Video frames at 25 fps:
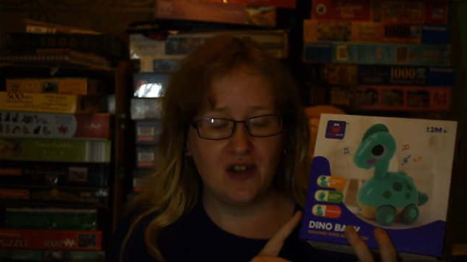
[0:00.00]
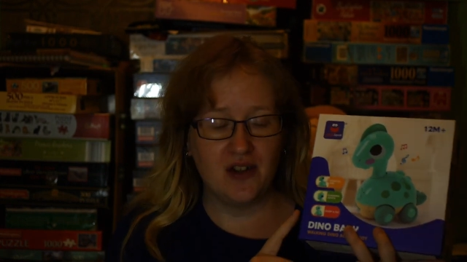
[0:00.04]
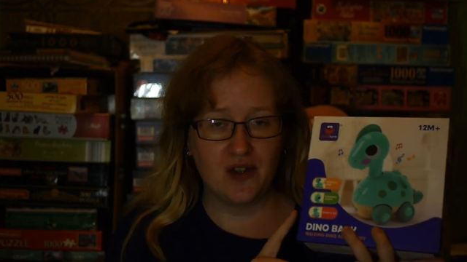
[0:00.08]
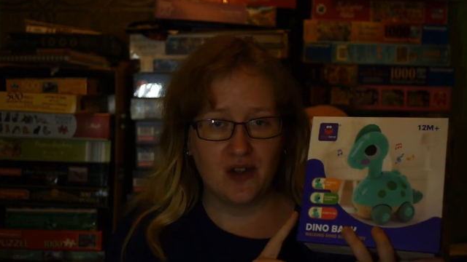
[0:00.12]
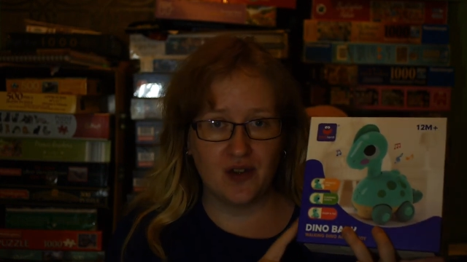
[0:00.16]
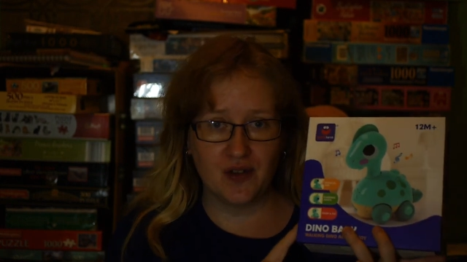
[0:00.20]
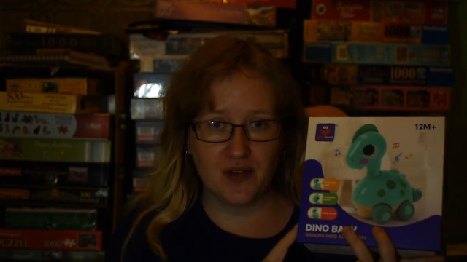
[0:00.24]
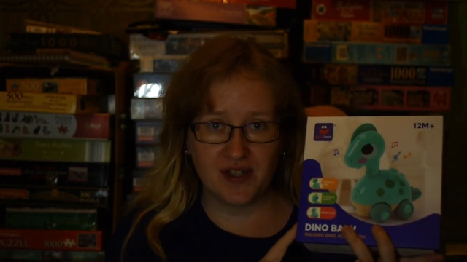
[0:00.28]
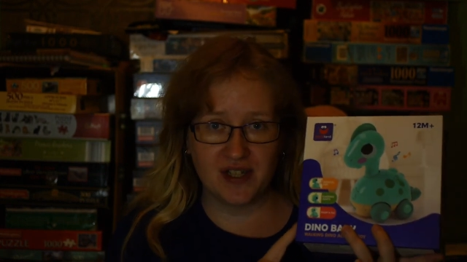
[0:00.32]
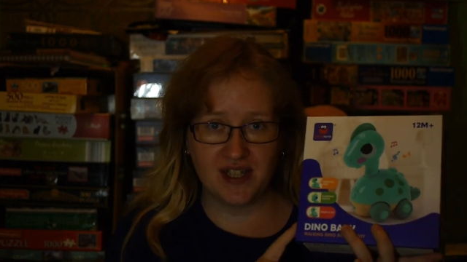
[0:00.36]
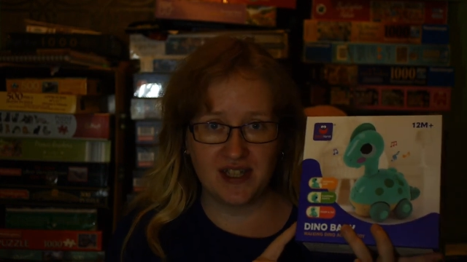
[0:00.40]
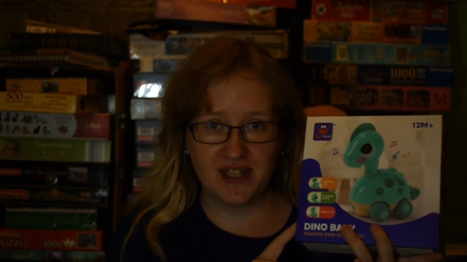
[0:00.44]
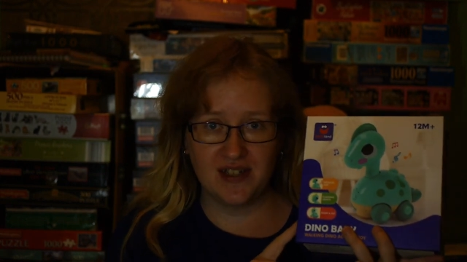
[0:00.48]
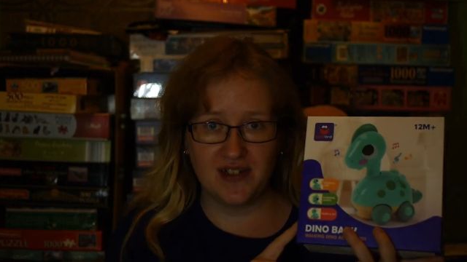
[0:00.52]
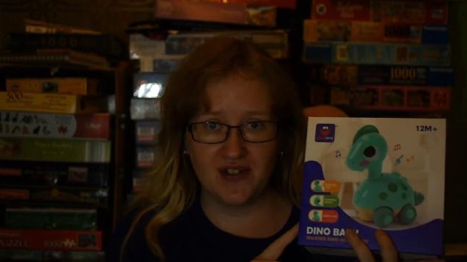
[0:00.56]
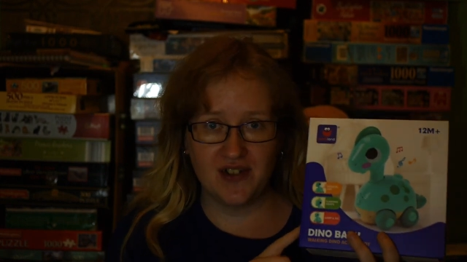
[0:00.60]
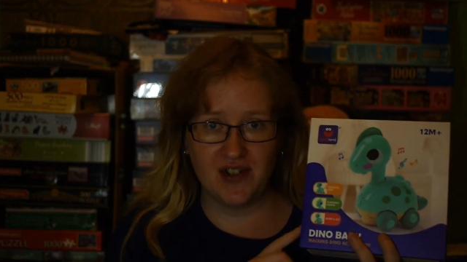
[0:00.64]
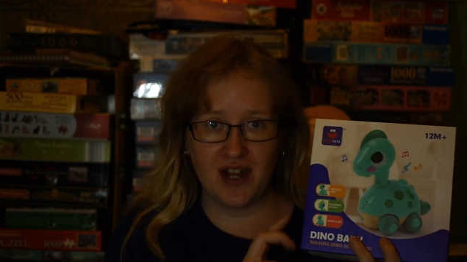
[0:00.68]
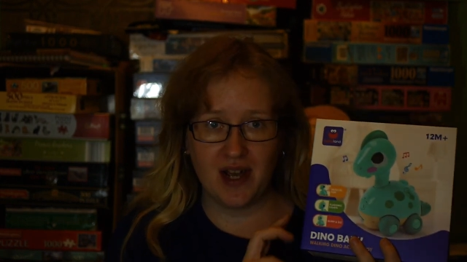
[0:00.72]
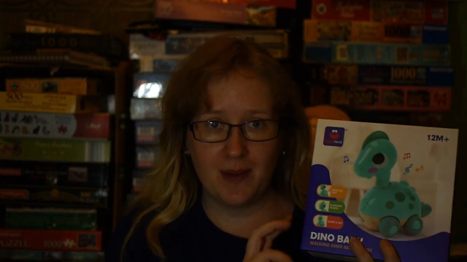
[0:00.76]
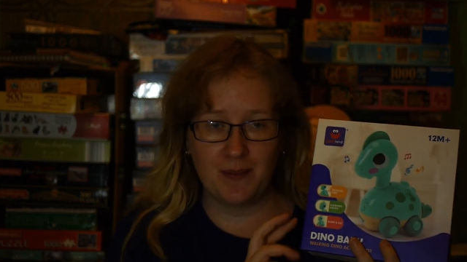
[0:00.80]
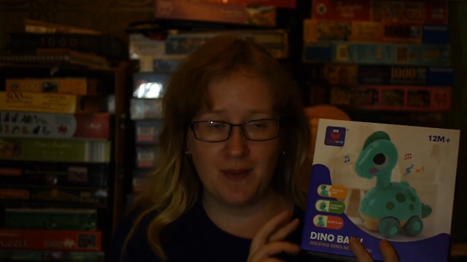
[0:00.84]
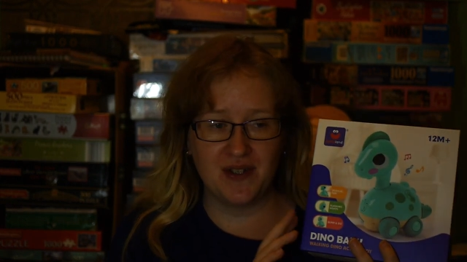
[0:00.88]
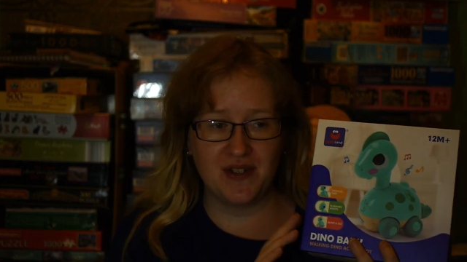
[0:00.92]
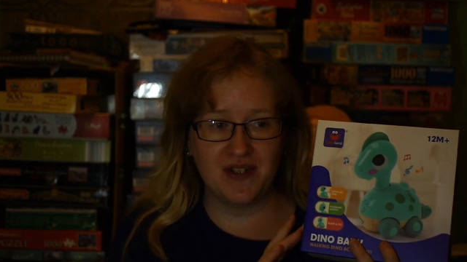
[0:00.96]
looked at this
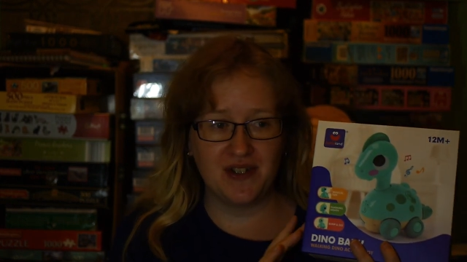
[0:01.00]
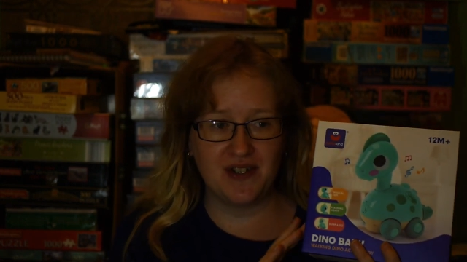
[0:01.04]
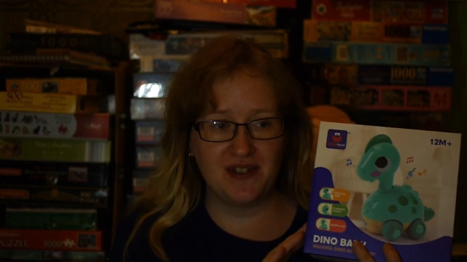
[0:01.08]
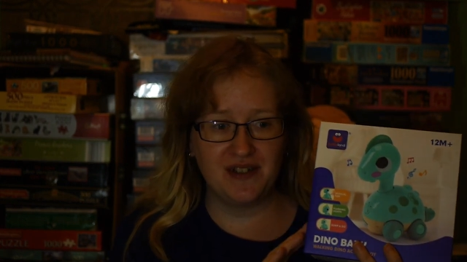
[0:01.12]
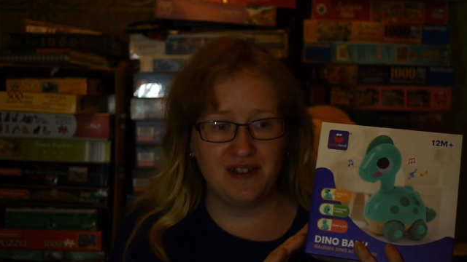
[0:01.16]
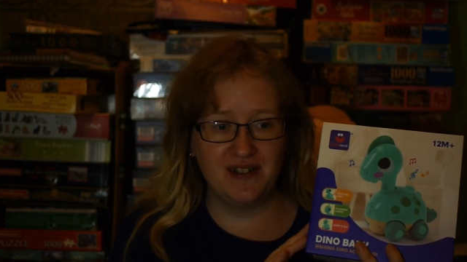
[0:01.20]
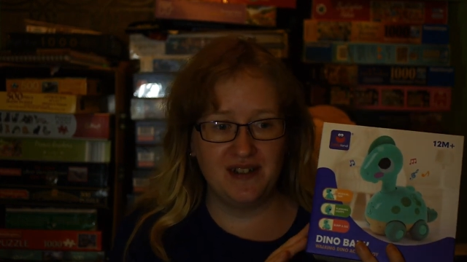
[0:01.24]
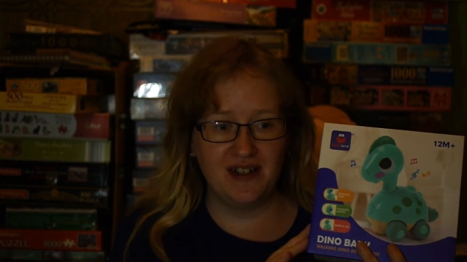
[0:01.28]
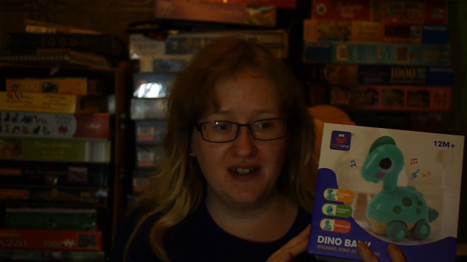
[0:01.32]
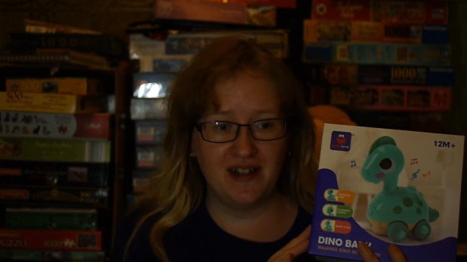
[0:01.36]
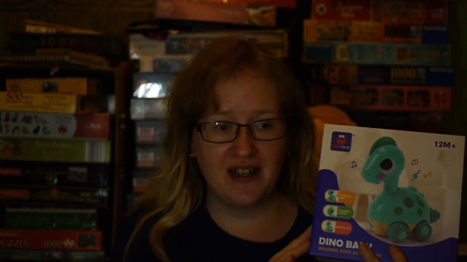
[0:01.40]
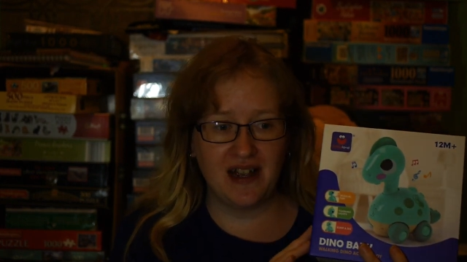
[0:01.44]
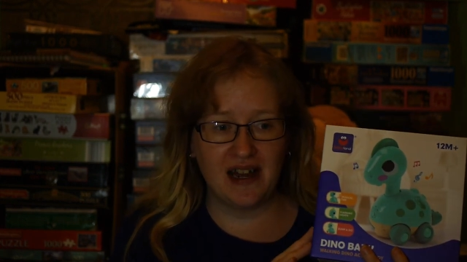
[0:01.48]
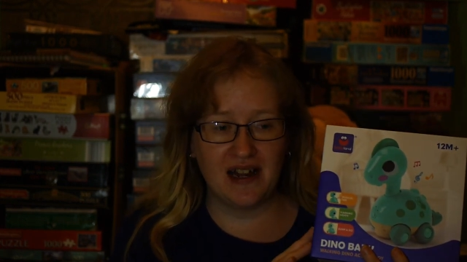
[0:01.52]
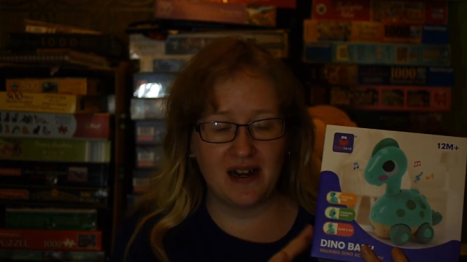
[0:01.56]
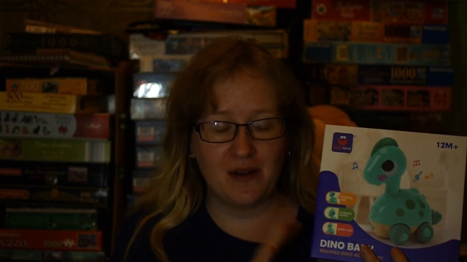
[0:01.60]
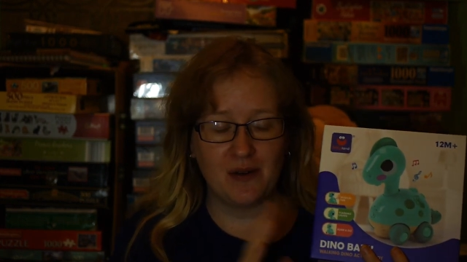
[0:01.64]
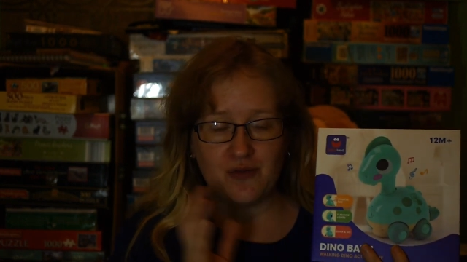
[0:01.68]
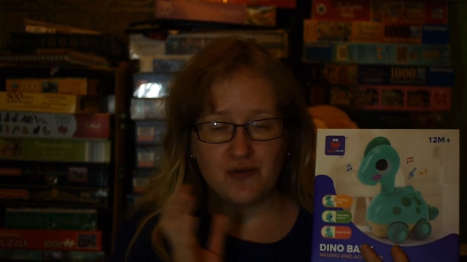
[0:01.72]
on Amazon and